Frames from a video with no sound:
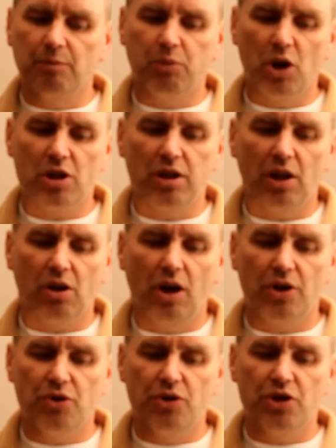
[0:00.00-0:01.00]
brush lock
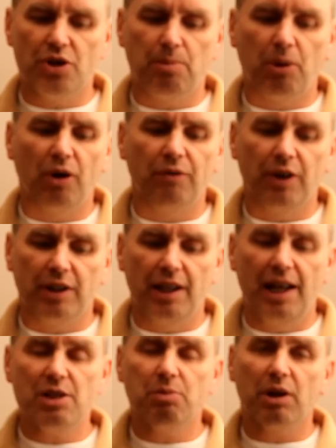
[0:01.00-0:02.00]
cartridges are perfect,
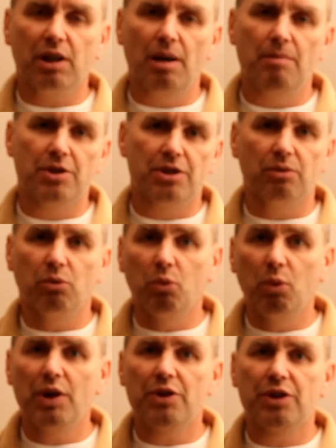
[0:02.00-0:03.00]
and that's what comes
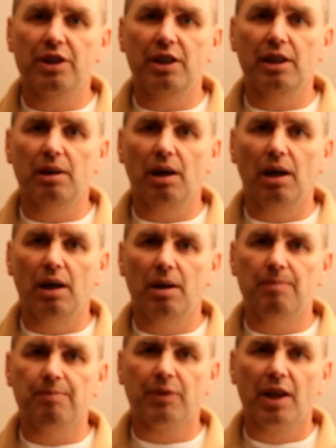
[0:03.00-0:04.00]
with the
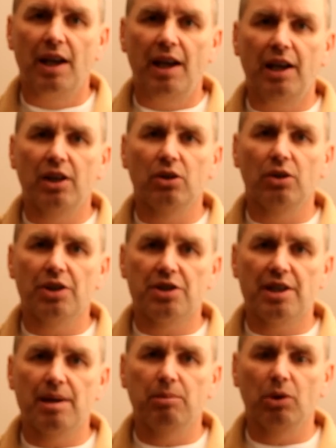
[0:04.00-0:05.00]
handle
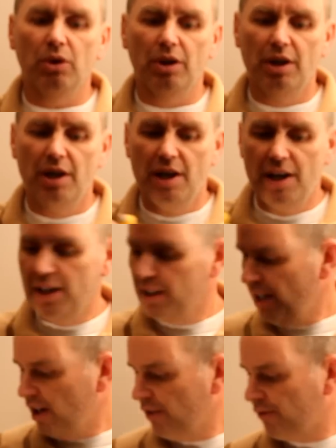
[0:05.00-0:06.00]
assembled.
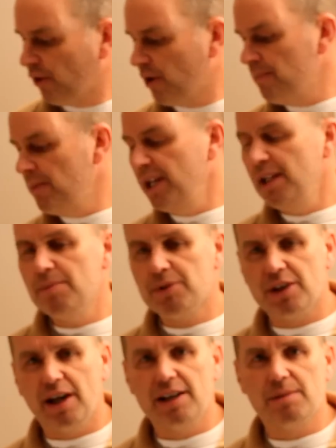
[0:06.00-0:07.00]
Now, for a
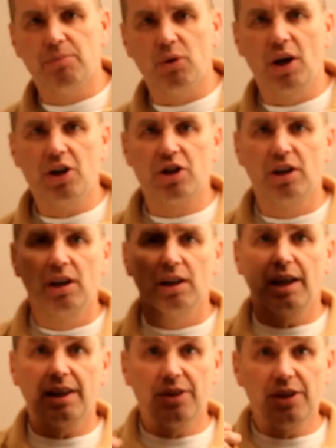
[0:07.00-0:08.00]
medium-sized brush
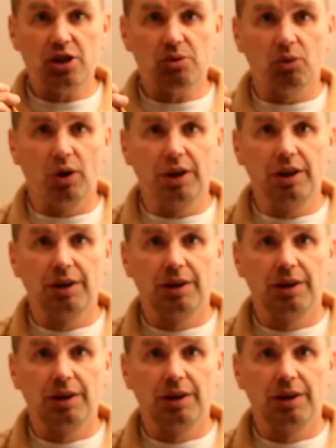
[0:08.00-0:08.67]
like this one,